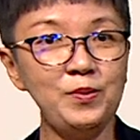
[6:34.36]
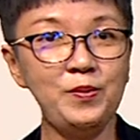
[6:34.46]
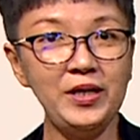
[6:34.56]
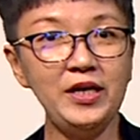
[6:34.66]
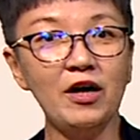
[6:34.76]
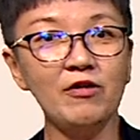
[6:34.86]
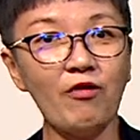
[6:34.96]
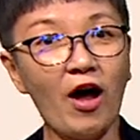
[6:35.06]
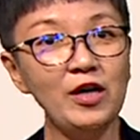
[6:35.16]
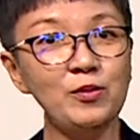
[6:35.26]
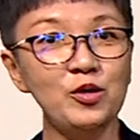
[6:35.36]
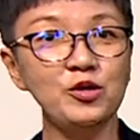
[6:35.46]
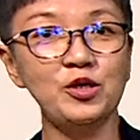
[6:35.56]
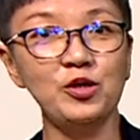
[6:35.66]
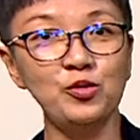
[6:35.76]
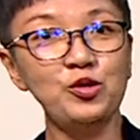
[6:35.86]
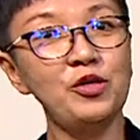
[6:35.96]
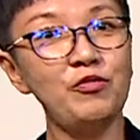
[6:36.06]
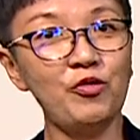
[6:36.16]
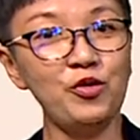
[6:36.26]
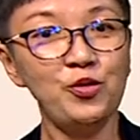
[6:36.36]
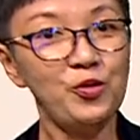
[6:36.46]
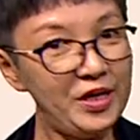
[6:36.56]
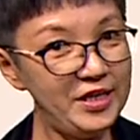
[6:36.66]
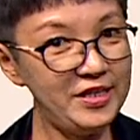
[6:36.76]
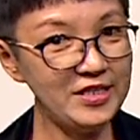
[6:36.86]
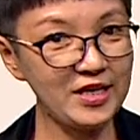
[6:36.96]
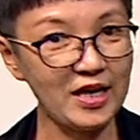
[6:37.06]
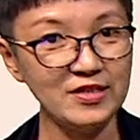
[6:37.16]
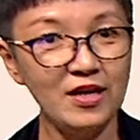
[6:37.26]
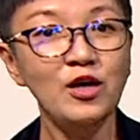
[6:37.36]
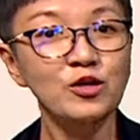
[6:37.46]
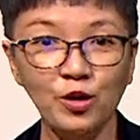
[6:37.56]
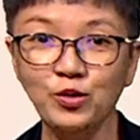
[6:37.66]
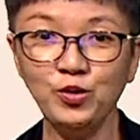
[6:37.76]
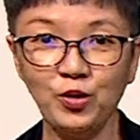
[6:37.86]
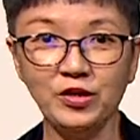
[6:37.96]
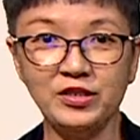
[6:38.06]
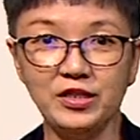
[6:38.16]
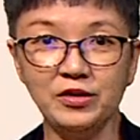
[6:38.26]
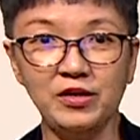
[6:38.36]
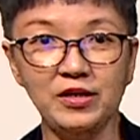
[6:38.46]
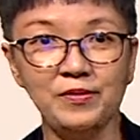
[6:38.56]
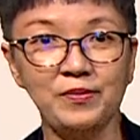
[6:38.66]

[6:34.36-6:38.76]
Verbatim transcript: be a viable solution for you in this case. So do consider it.